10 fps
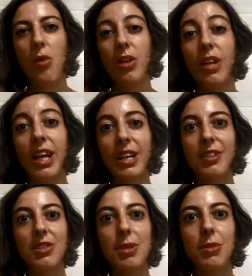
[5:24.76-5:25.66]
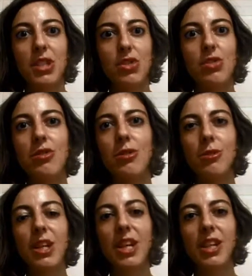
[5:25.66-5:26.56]
like there's a minestrone
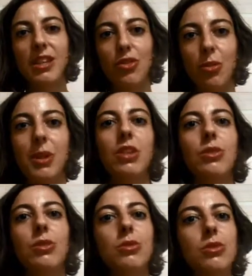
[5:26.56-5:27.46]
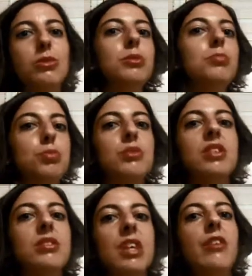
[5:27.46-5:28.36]
and a tomato soup.
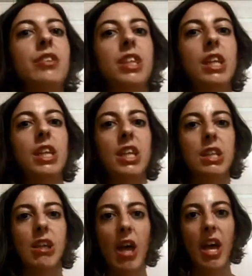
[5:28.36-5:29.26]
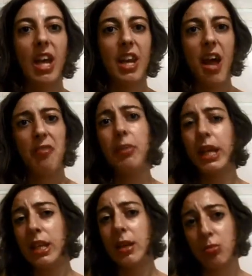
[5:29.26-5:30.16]
There's everything in it, and I have made
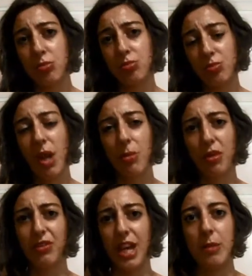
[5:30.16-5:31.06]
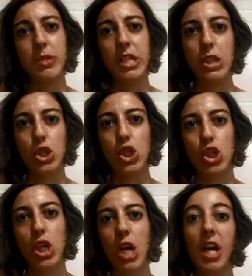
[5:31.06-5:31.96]
them a couple of times each.
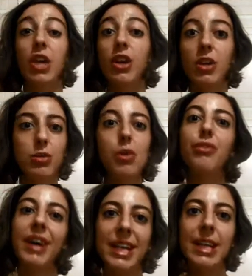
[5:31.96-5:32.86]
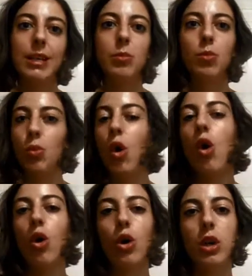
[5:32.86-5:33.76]
You can also find them
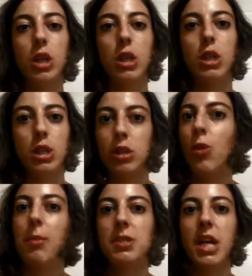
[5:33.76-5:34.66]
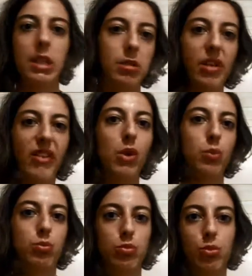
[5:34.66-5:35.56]
on the website if you
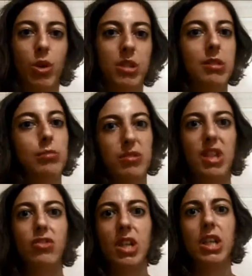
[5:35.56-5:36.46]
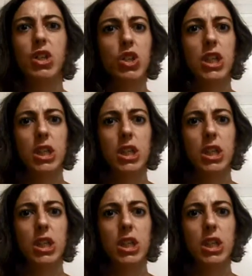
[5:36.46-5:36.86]
want. They're really good.